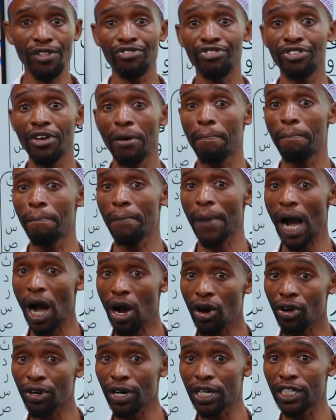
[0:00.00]
the
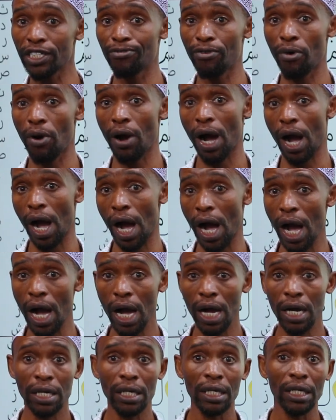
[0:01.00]
Makhaarij for Hha
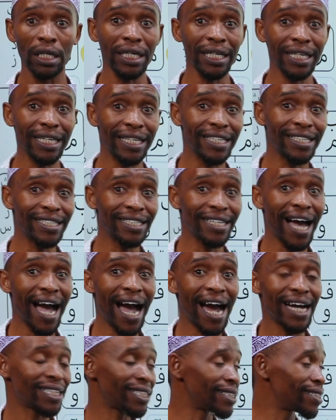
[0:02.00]
is
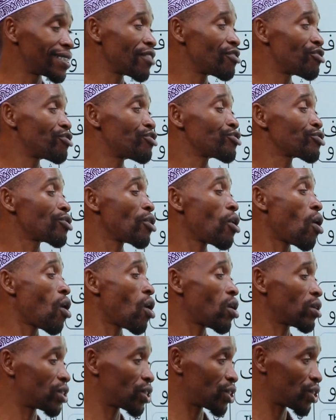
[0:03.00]
at the
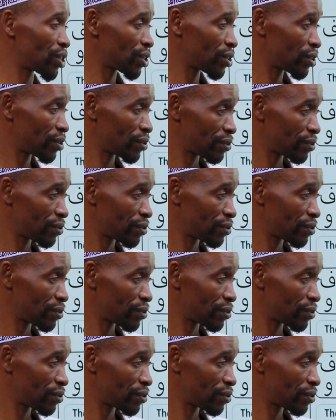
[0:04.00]
throat.